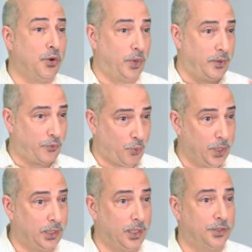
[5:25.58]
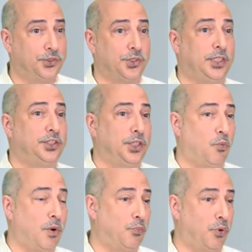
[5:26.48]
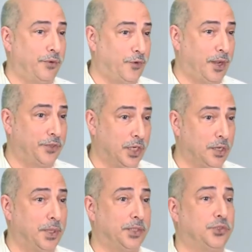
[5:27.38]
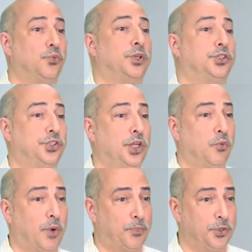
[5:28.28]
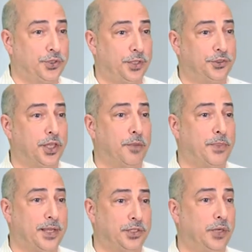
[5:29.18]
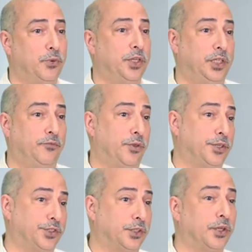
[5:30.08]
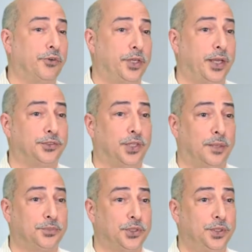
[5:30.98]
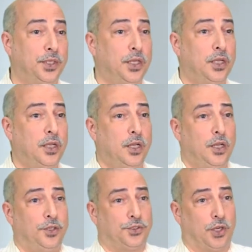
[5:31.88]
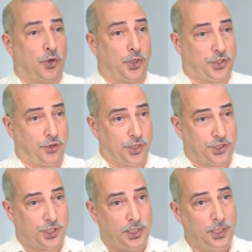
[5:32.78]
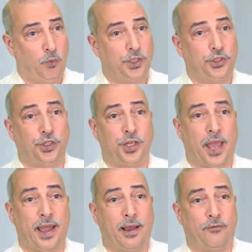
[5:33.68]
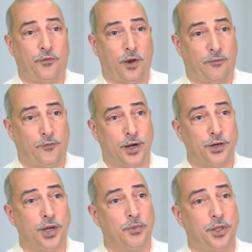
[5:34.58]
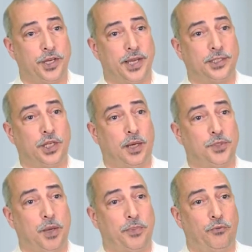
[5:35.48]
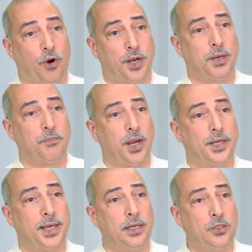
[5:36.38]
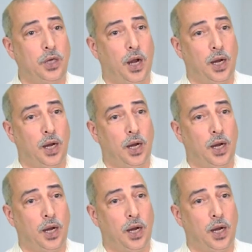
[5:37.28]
we have 3 LUNs, each at 1.5 terabytes, which represents the capacity we need for the 600 desktops. So as you can see, we should have a fair number of the desktops up and running by now.